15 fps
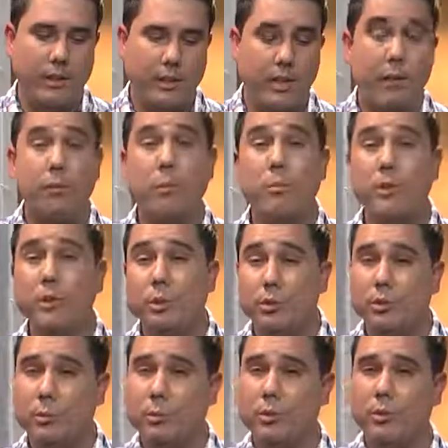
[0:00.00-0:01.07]
Now, from a
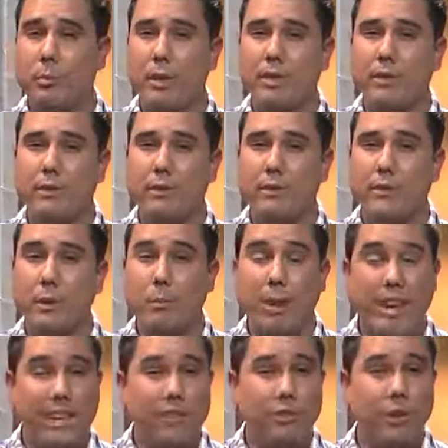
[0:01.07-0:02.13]
user perspective, the
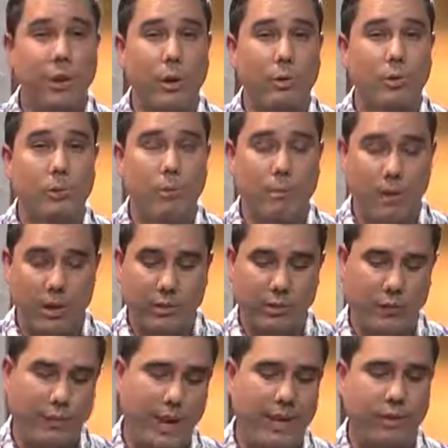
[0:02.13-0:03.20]
page loads much
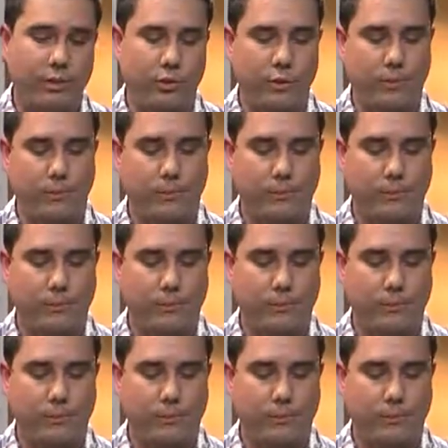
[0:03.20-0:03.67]
faster.